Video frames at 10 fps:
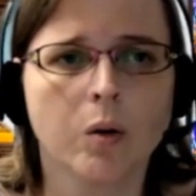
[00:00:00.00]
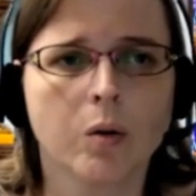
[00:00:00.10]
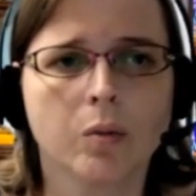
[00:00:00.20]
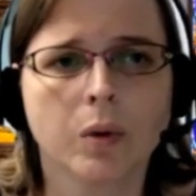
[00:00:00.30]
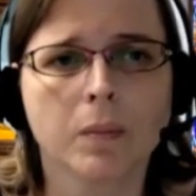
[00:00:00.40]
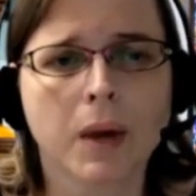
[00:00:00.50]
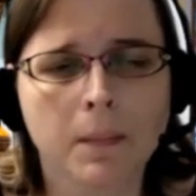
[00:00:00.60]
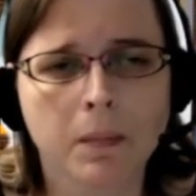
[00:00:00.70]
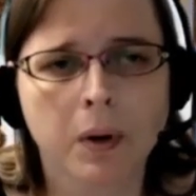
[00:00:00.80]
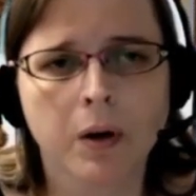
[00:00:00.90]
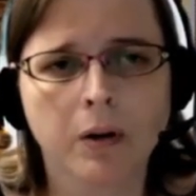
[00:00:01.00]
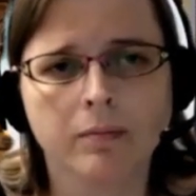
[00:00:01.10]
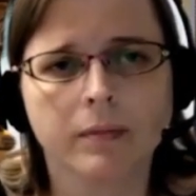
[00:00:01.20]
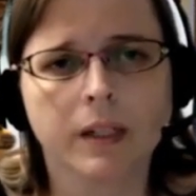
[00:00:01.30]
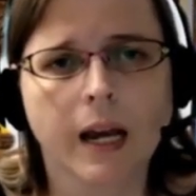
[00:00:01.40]
remember
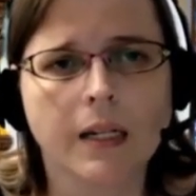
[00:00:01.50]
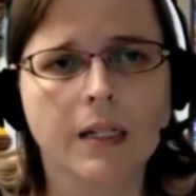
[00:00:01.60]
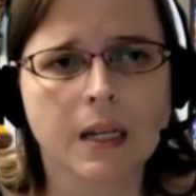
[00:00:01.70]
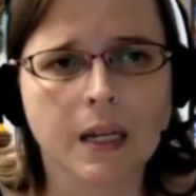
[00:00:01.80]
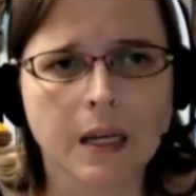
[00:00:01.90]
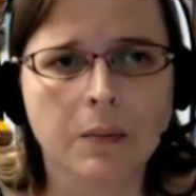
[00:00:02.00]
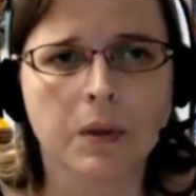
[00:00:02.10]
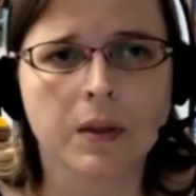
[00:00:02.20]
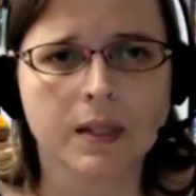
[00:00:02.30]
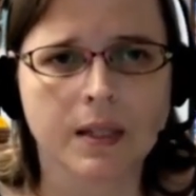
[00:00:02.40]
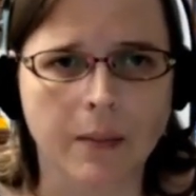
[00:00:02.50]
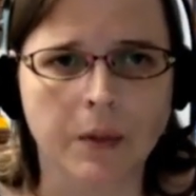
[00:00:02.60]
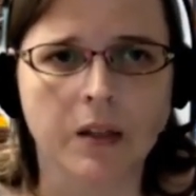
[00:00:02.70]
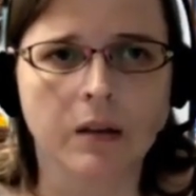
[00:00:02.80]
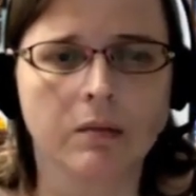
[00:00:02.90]
and keep the
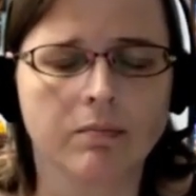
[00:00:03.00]
Sabbath.